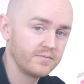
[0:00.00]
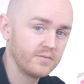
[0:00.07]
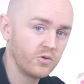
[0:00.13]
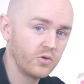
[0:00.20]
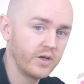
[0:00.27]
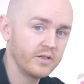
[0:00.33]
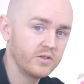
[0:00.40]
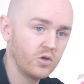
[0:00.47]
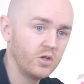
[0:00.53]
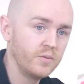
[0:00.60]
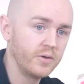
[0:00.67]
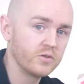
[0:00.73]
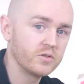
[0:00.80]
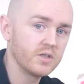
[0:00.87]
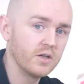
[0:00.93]
Okay, it's all
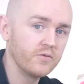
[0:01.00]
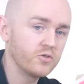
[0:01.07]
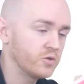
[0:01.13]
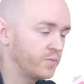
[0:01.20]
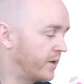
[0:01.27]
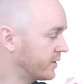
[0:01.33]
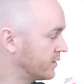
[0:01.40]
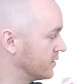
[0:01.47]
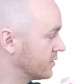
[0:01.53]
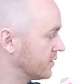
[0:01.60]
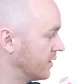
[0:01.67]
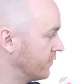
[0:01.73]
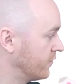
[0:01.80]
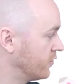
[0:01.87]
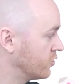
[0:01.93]
about self-respect and
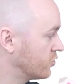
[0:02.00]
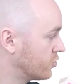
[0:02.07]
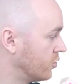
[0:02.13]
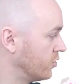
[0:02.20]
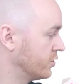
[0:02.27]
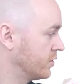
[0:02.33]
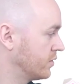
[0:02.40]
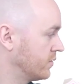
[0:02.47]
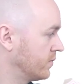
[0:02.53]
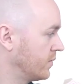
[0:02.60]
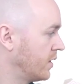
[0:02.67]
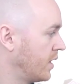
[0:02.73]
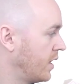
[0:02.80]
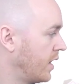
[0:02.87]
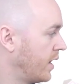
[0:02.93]
self-trust.
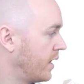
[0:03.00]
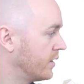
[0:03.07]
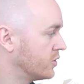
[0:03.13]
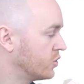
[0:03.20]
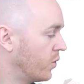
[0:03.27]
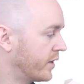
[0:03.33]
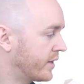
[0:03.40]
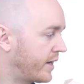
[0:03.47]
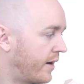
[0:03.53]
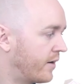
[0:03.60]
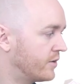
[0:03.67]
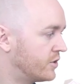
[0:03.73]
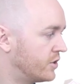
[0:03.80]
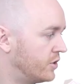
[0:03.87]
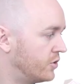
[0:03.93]
So I
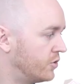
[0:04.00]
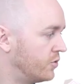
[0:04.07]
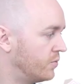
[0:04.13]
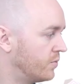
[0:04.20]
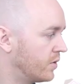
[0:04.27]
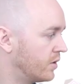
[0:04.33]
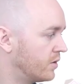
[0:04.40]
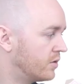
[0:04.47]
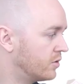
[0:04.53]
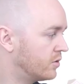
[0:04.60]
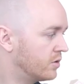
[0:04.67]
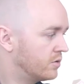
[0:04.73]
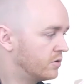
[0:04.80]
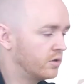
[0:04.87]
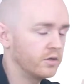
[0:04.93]
guarantee you,
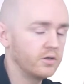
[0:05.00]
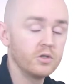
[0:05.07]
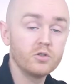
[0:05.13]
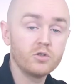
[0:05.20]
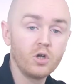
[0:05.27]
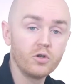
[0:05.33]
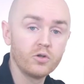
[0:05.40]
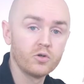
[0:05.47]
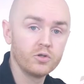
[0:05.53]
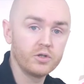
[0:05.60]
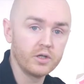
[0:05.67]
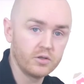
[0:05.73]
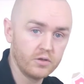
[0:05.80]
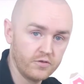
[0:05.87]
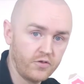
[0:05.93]
the other good
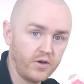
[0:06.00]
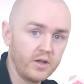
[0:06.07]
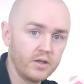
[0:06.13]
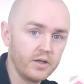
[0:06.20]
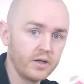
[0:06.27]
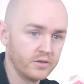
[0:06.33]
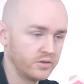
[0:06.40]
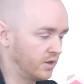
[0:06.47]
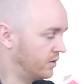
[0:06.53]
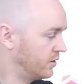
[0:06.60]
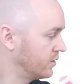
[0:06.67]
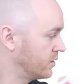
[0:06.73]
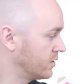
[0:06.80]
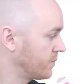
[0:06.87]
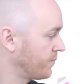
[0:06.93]
thing, the final thing I'll say on
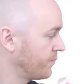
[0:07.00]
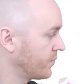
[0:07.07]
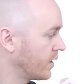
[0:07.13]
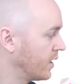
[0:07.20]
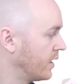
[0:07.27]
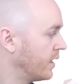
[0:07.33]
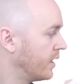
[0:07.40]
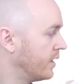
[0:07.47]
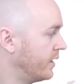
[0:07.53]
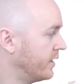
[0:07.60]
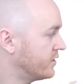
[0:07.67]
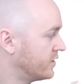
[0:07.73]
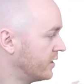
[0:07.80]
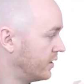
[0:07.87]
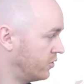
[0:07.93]
this is,
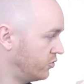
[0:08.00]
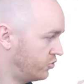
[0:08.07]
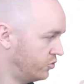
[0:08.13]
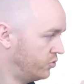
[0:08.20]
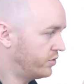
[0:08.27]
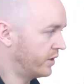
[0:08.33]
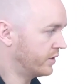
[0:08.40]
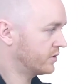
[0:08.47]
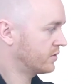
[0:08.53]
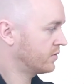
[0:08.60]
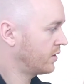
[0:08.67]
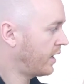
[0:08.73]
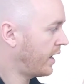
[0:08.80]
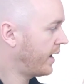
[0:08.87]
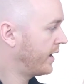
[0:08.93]
let's say you do this
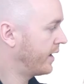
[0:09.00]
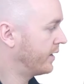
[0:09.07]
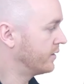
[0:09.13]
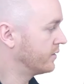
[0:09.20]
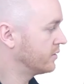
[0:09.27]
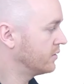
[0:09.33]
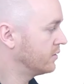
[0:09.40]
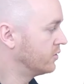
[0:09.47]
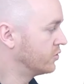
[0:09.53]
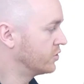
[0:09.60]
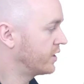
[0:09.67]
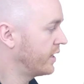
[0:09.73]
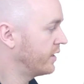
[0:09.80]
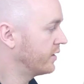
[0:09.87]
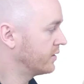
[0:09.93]
and you
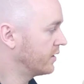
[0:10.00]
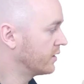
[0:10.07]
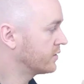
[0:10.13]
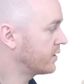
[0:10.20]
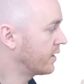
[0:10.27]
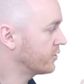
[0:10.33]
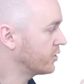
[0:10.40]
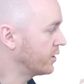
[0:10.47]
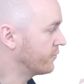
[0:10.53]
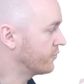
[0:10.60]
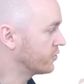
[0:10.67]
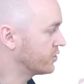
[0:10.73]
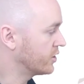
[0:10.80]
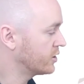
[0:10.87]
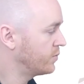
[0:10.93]
set a start time for
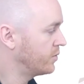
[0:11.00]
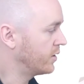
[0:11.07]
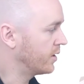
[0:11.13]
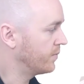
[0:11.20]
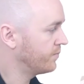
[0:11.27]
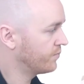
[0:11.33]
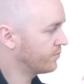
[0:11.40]
6 p.m.,